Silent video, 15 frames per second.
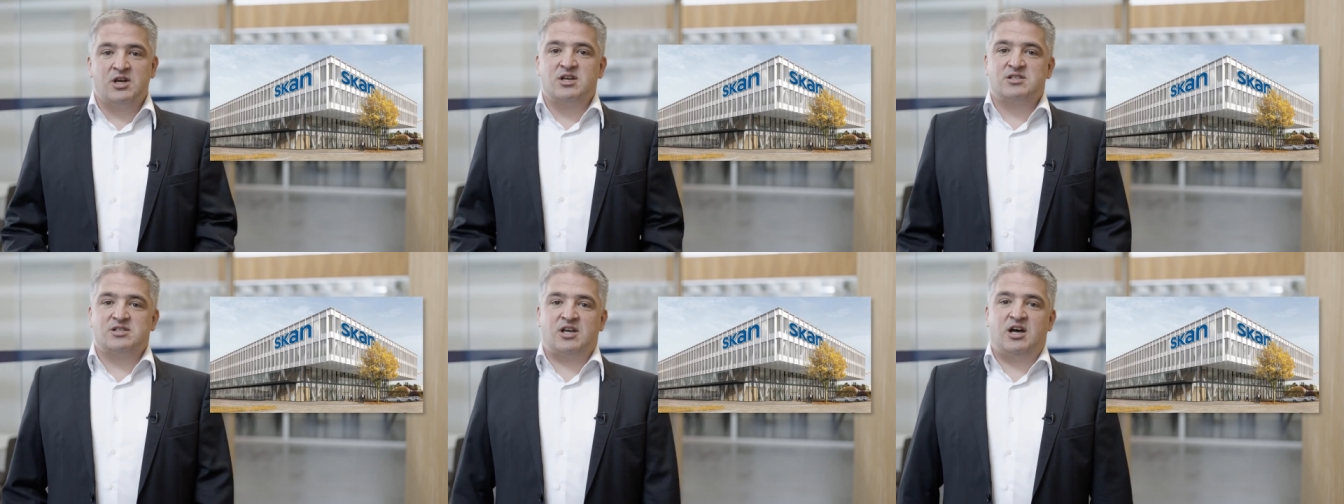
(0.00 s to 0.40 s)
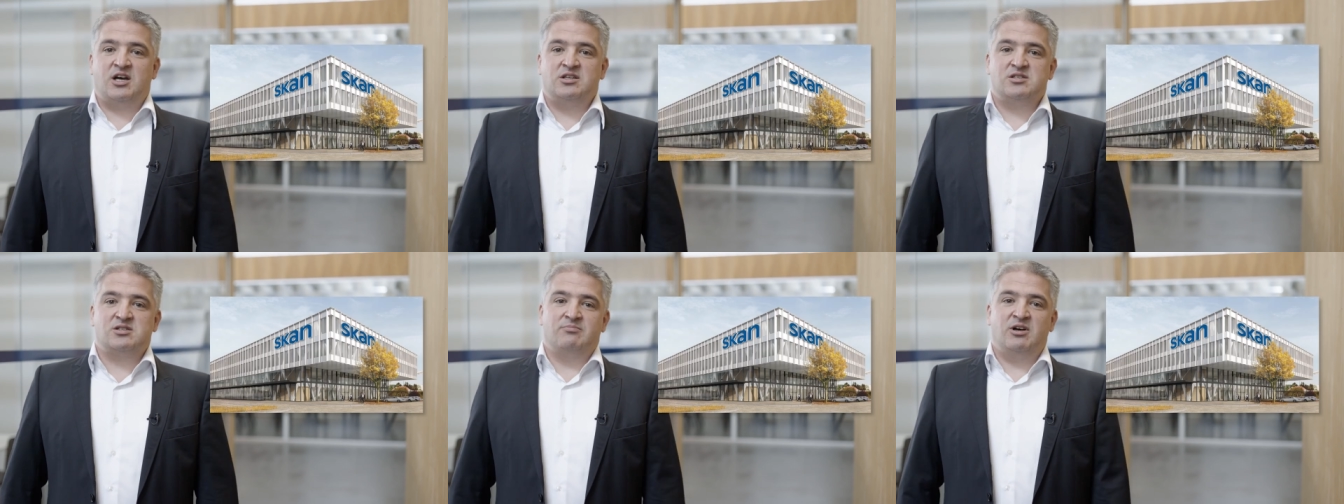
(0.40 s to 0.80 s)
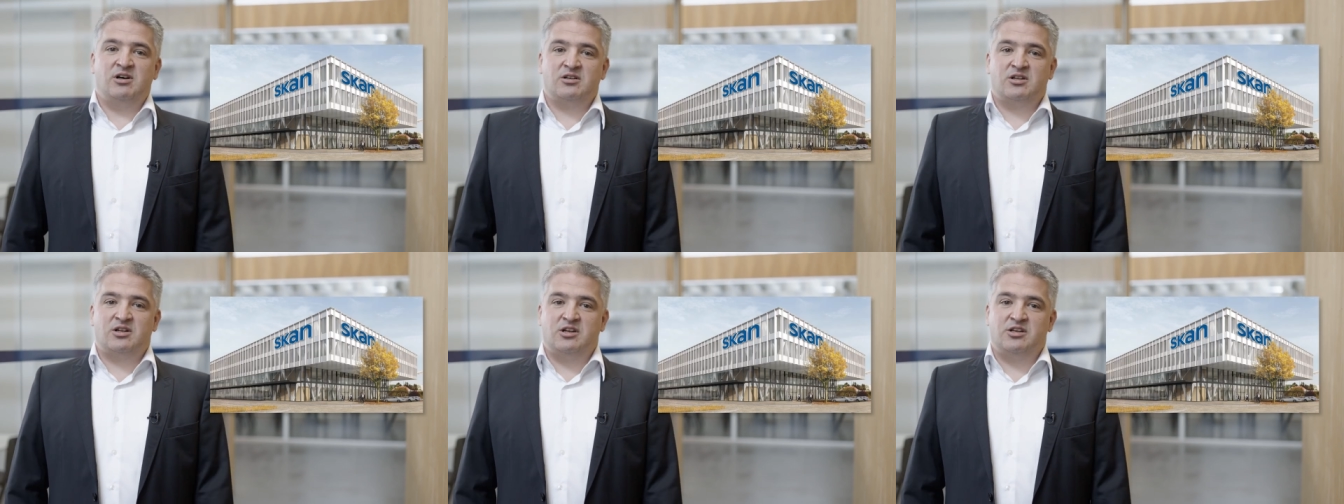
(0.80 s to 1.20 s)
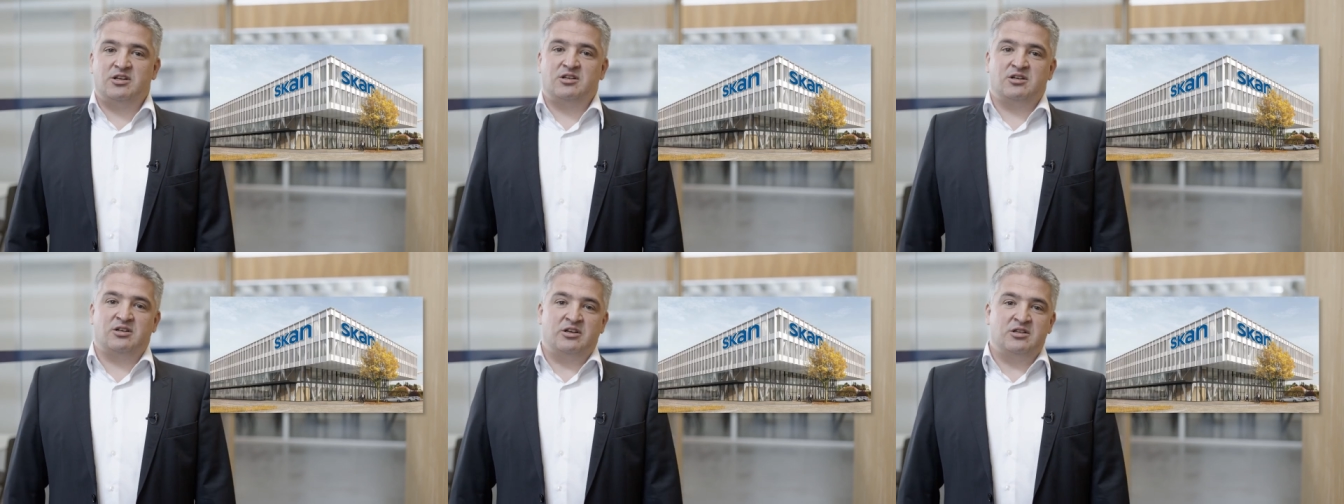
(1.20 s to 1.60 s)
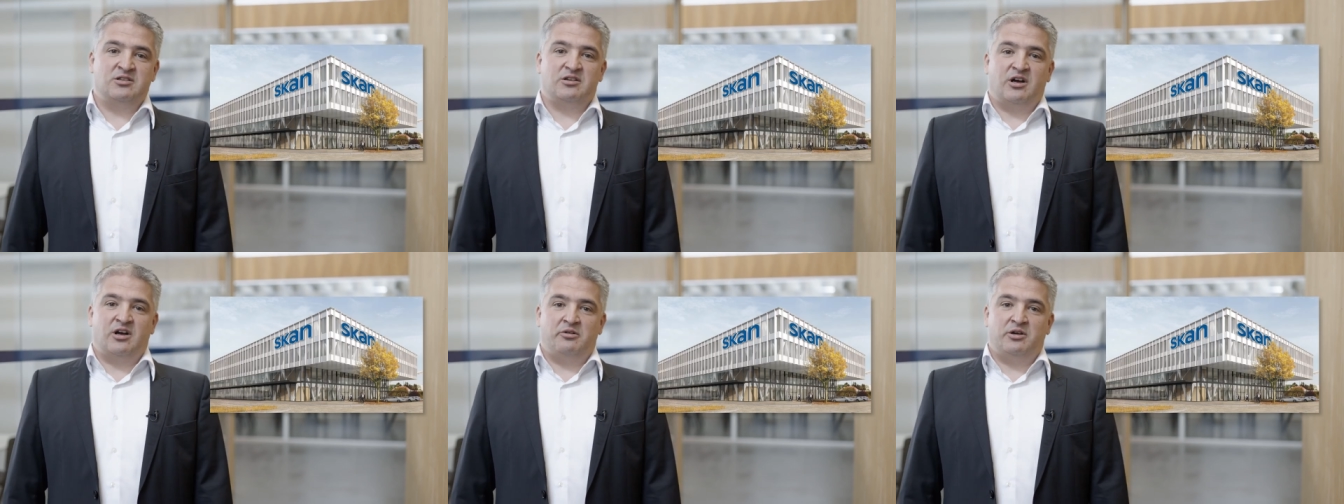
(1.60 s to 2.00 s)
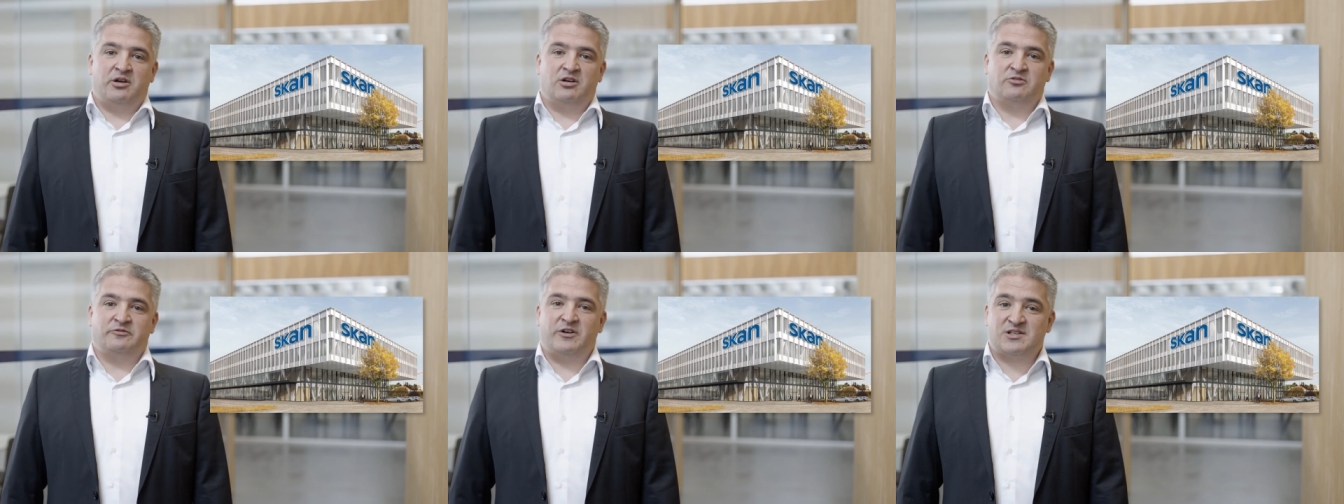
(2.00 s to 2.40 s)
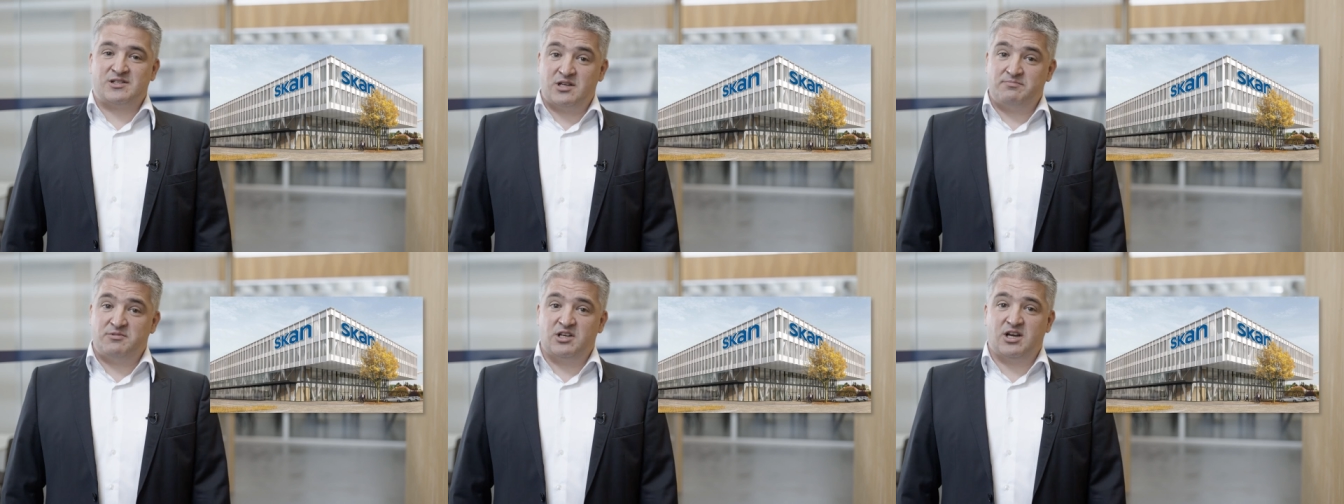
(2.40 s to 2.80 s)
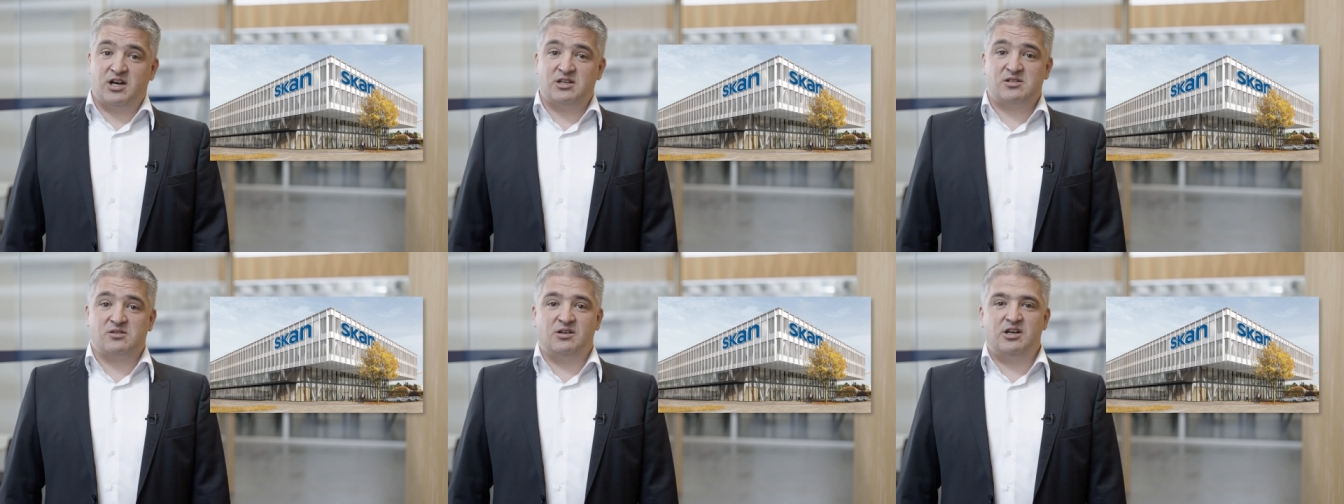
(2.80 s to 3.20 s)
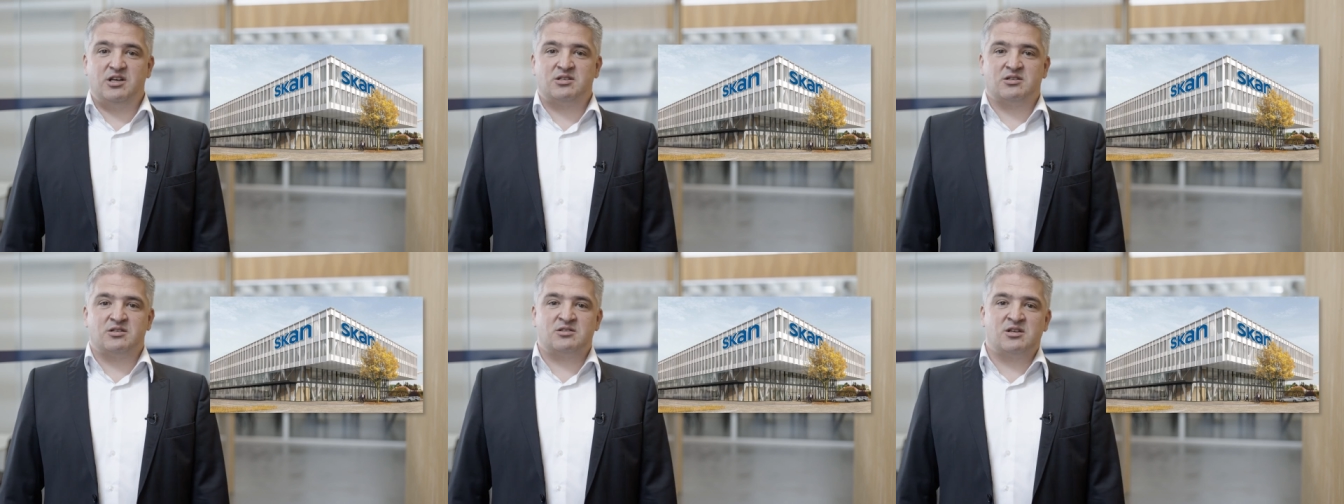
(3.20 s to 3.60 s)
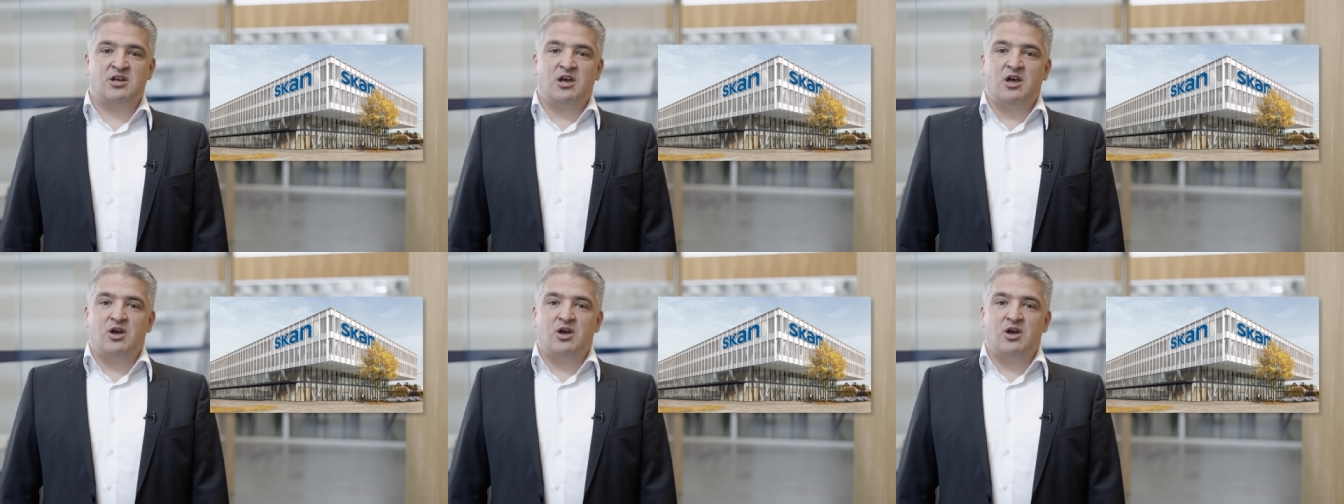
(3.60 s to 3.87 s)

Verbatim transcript: SKAN is the market leader in the area of aseptic isolators,